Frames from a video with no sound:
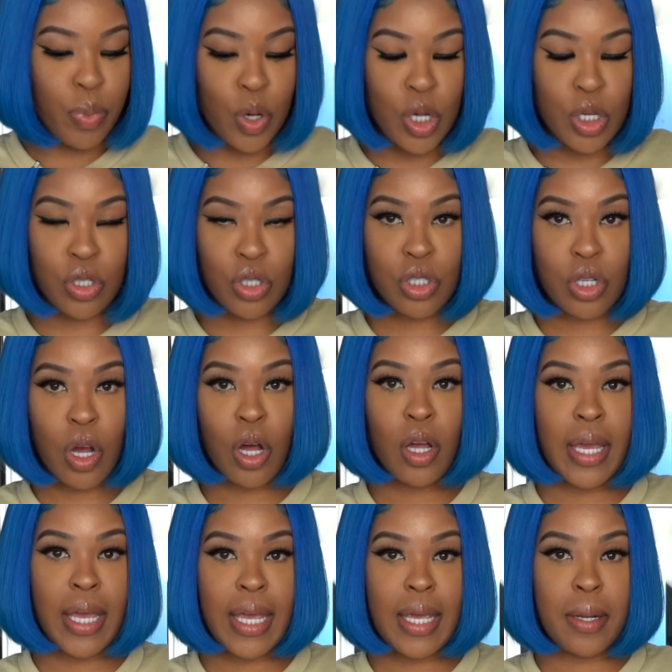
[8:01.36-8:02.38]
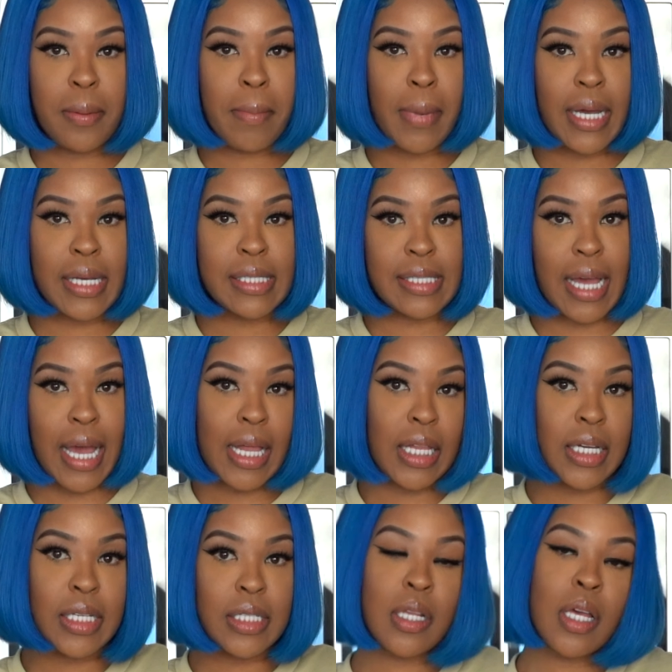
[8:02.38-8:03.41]
put salt in my
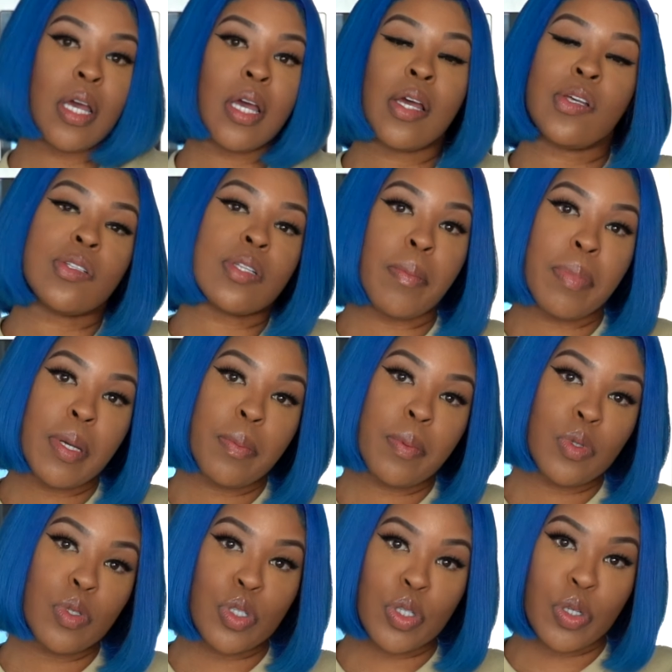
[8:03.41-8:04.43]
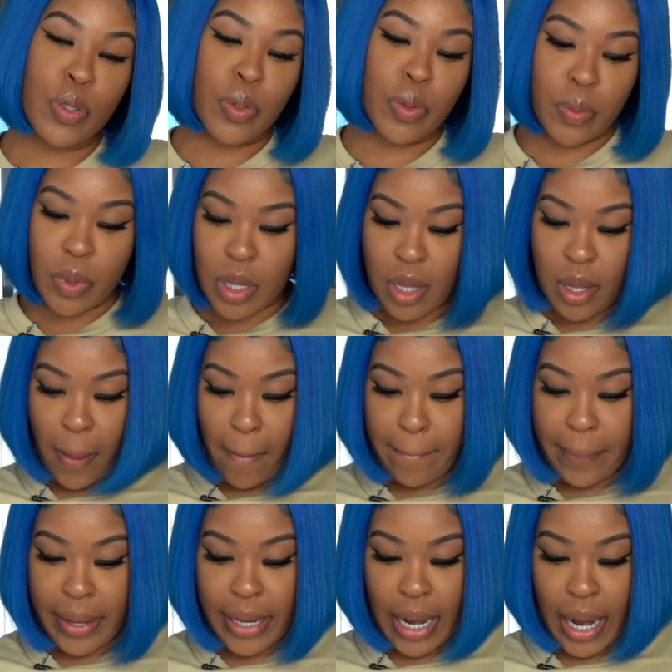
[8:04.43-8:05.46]
salads. Some people do,
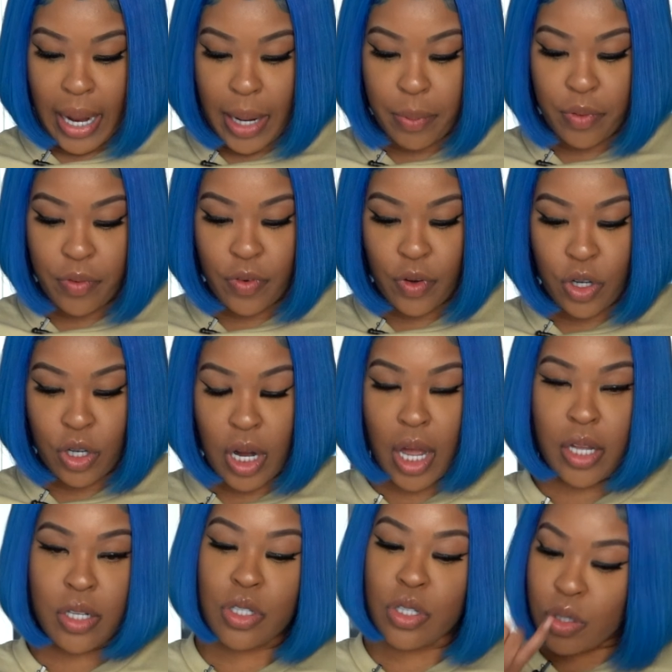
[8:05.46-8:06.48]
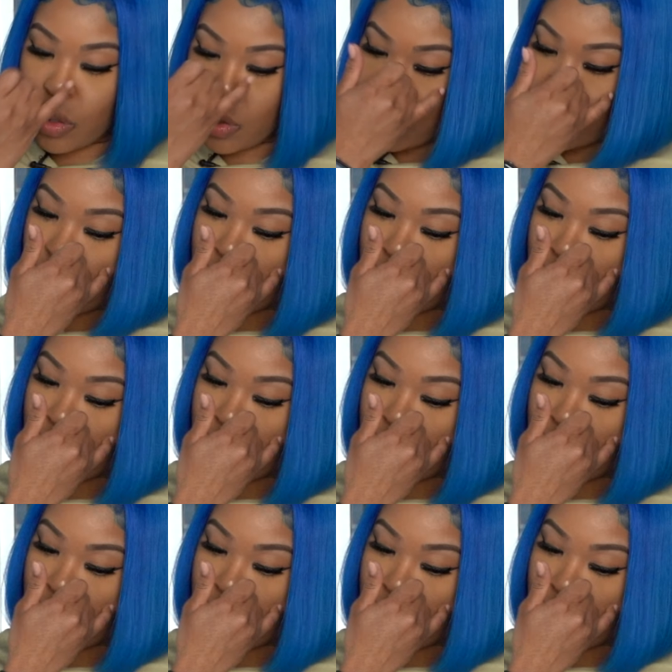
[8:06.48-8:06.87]
but I prefer not to